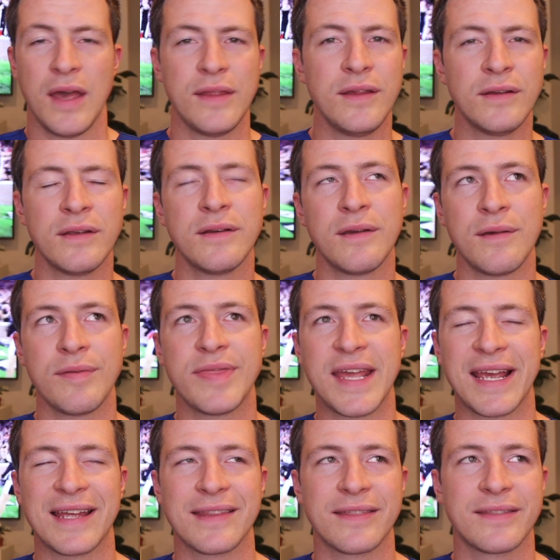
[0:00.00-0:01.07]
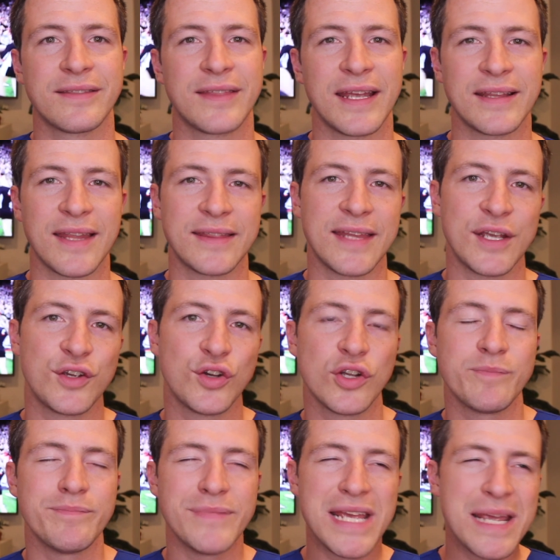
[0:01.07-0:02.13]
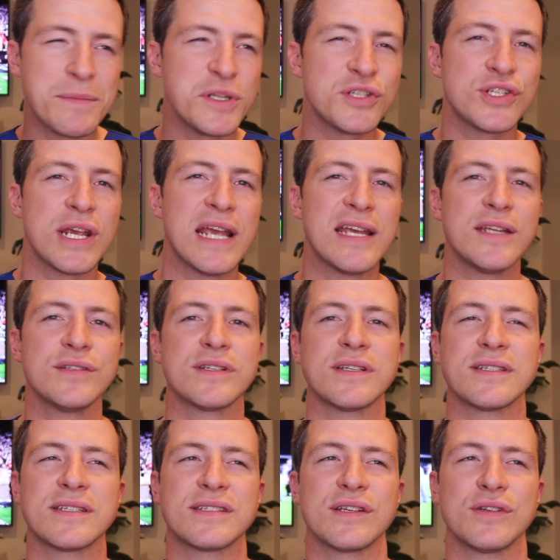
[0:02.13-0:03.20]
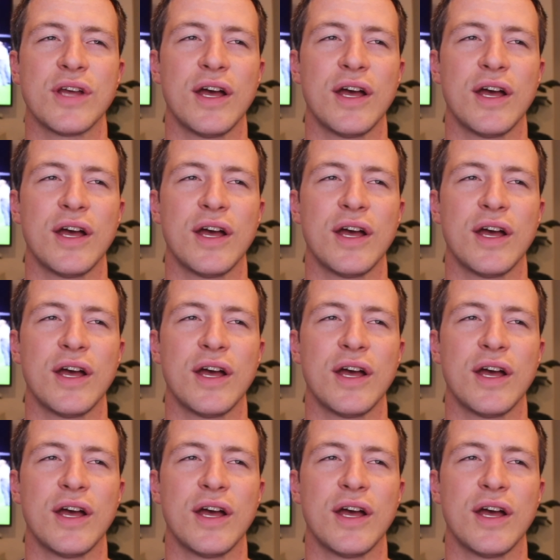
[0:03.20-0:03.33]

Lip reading: The only other thing I think that they could maybe change is